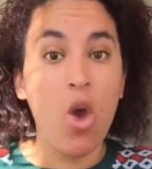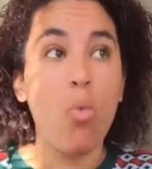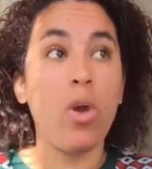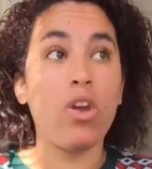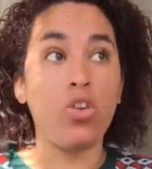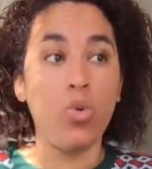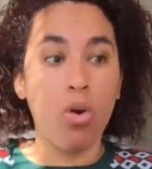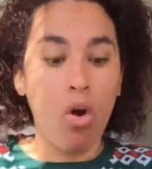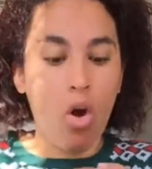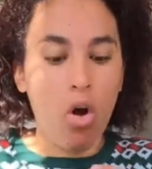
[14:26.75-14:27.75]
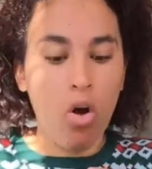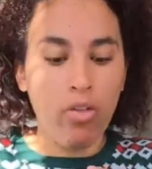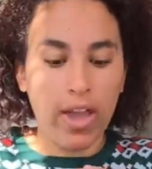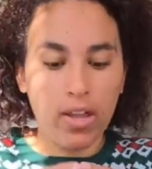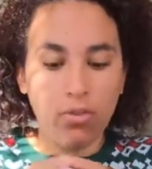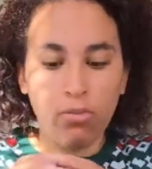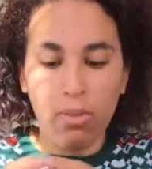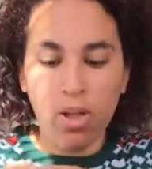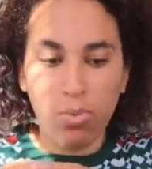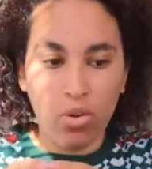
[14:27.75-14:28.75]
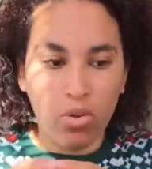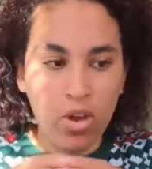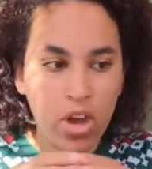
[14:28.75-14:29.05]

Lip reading: where you are all like a little bubble.